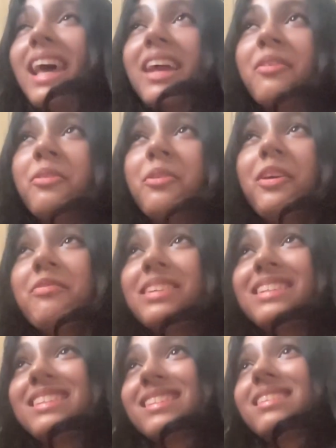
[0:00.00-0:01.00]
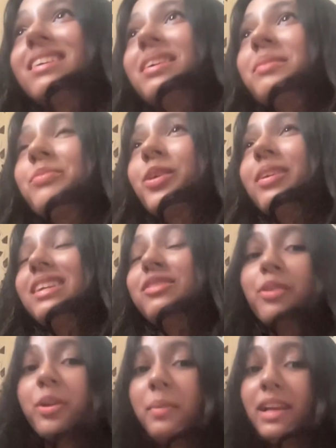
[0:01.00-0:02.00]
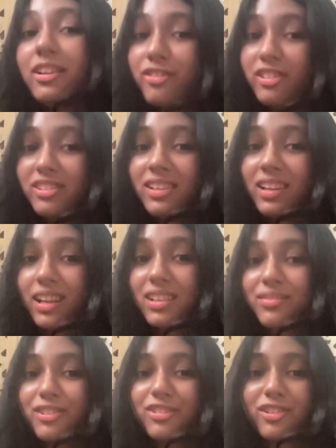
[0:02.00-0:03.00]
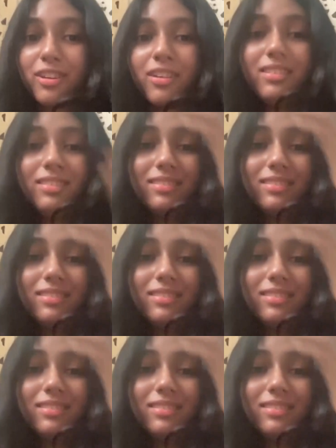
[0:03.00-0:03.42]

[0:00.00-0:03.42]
I don't know if it's going to be interesting, that's for sure.